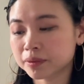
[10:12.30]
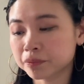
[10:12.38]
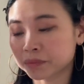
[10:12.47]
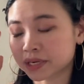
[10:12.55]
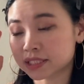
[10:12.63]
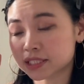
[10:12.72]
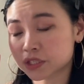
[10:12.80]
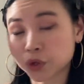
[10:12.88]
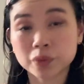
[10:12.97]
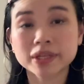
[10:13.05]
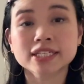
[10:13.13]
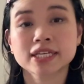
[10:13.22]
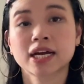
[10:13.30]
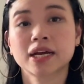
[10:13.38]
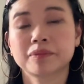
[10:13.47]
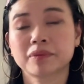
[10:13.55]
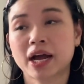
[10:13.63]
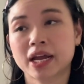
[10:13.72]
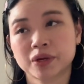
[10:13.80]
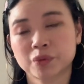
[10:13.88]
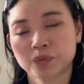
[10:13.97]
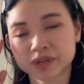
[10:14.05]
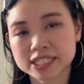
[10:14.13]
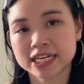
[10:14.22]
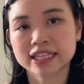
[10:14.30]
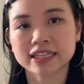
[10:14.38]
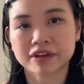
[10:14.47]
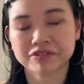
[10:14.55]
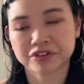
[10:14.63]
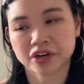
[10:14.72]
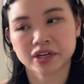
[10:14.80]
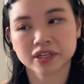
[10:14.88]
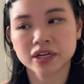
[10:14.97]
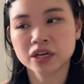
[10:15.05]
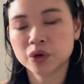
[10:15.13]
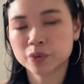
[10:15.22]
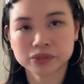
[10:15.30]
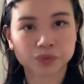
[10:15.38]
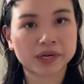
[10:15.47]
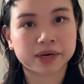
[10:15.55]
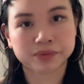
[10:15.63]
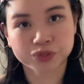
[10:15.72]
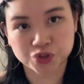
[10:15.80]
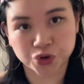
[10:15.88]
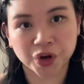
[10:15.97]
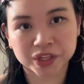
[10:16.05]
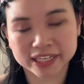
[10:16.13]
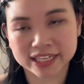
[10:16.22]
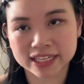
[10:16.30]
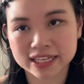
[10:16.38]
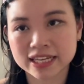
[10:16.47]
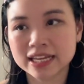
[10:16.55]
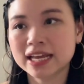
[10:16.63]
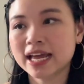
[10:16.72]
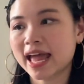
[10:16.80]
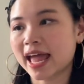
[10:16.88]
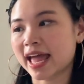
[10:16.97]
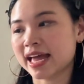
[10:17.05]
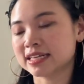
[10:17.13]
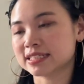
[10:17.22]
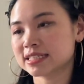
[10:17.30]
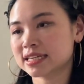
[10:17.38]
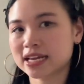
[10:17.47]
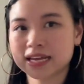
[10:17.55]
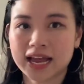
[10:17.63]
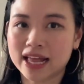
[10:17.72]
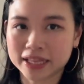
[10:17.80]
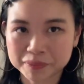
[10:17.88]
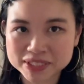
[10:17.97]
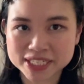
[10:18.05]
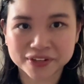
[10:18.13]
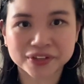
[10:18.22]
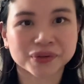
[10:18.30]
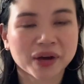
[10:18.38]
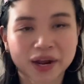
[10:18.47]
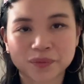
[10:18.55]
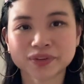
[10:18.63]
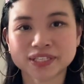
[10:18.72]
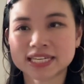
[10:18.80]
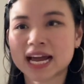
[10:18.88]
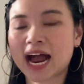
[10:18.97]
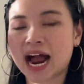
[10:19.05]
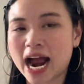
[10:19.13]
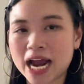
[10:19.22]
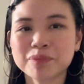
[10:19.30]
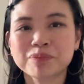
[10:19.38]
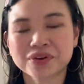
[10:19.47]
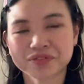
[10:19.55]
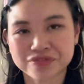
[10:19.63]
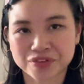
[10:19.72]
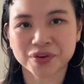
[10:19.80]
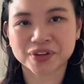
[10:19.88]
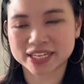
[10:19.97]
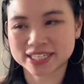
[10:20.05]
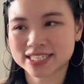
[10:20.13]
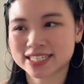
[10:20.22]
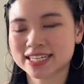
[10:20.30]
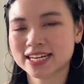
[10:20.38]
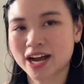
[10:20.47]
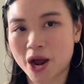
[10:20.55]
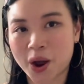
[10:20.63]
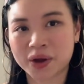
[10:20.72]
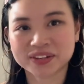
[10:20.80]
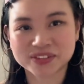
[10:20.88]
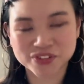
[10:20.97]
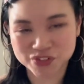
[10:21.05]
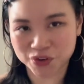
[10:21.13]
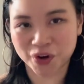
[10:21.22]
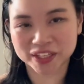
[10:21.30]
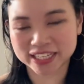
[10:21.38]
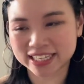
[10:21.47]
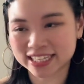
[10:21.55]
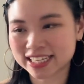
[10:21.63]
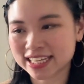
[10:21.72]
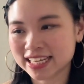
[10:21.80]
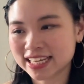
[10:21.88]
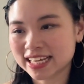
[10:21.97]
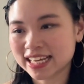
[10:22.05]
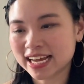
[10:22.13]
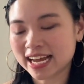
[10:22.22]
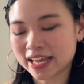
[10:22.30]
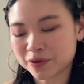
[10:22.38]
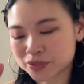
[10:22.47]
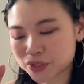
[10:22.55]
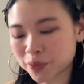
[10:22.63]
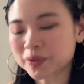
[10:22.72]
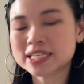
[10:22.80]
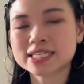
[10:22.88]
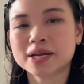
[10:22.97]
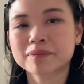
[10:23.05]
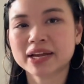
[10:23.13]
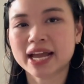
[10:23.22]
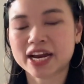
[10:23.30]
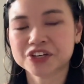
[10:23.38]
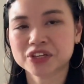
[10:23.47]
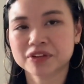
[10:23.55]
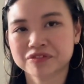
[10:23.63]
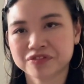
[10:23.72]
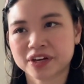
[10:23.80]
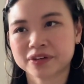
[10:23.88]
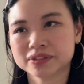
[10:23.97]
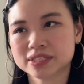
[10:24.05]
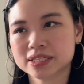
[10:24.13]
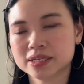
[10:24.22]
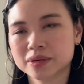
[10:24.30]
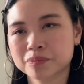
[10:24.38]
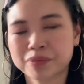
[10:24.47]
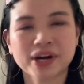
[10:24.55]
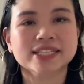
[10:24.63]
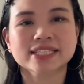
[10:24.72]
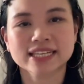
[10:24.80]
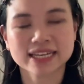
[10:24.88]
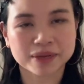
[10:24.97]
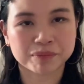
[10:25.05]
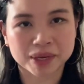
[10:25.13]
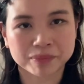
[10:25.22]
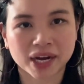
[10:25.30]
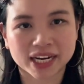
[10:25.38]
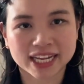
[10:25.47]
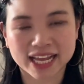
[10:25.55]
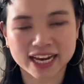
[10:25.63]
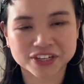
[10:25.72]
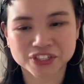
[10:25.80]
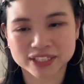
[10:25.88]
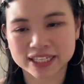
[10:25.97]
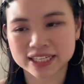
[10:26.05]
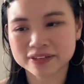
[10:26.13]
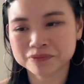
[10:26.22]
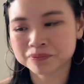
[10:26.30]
But the only time I wasn't in that fog was when I was drawing. And let me tell you, I was hyper-focused on drawing. It was the only time I actually felt present in my body, actually.